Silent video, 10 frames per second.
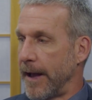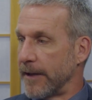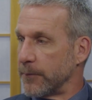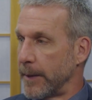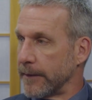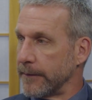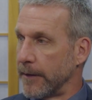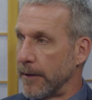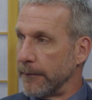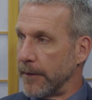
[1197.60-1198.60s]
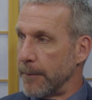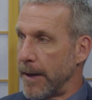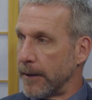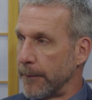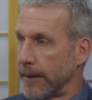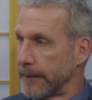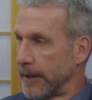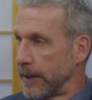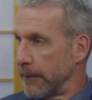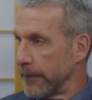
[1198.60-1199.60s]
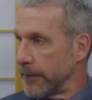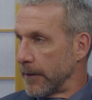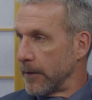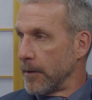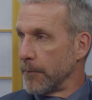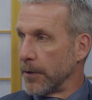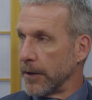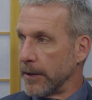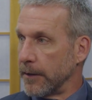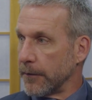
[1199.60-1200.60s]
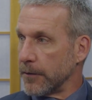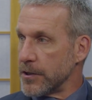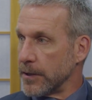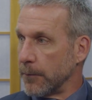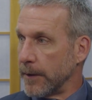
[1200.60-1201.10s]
aspects of A Matter of Balance. Can you give us a pretty good illustration of